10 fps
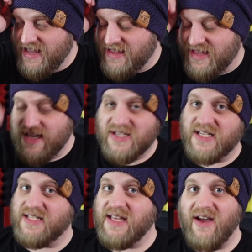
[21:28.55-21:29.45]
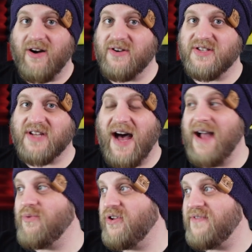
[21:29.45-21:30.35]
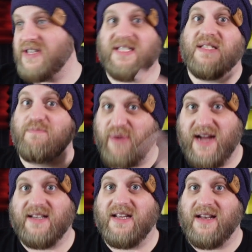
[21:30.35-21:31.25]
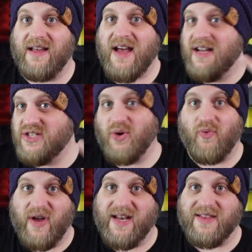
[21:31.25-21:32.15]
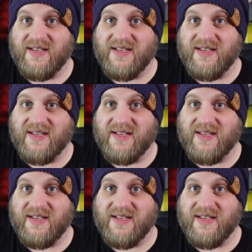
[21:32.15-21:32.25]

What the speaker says: this is the artist I would have expected to win at the